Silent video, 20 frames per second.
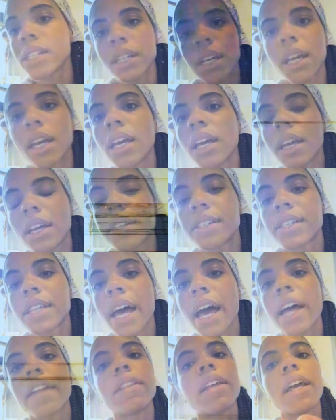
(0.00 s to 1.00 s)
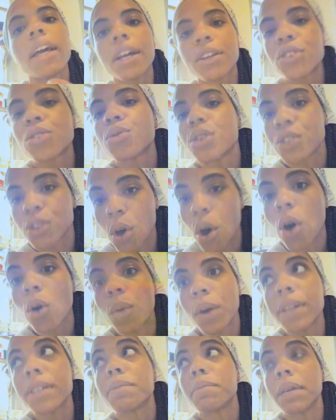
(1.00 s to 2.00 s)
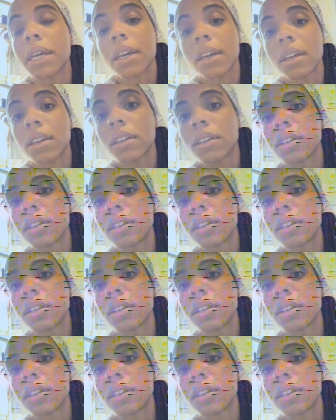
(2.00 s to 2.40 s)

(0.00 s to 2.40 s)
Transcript: tea is that the answer is always me.